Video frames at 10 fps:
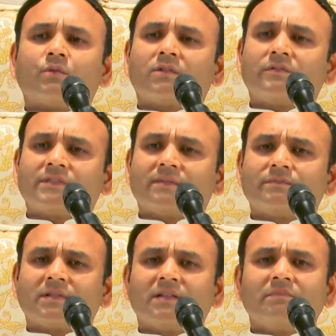Out of
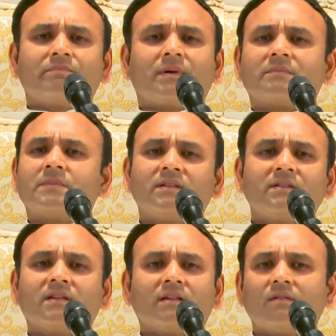temporary,
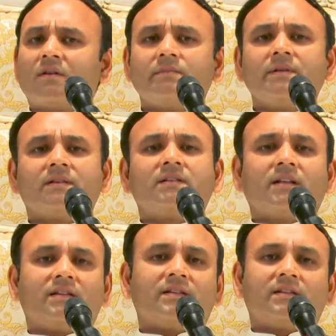permanent cannot be
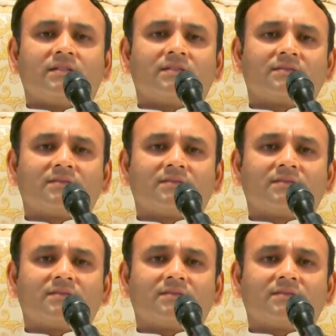attained.